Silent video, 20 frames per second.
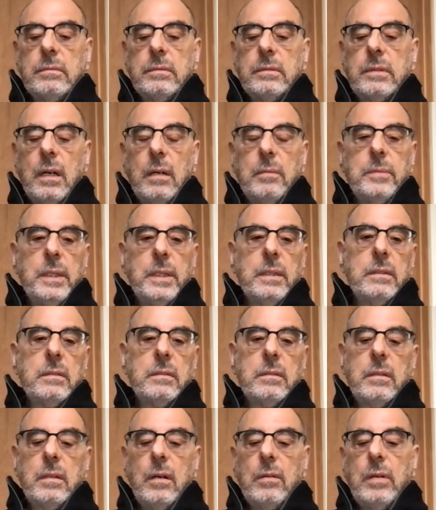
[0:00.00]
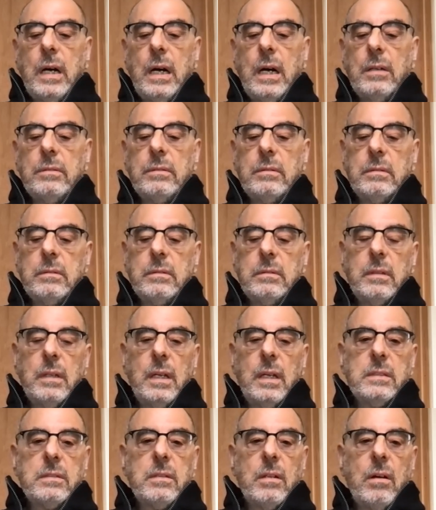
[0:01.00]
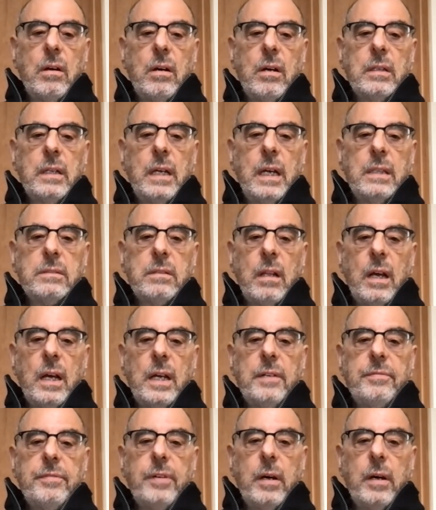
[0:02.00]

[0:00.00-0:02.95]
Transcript: come in, go out, as long as life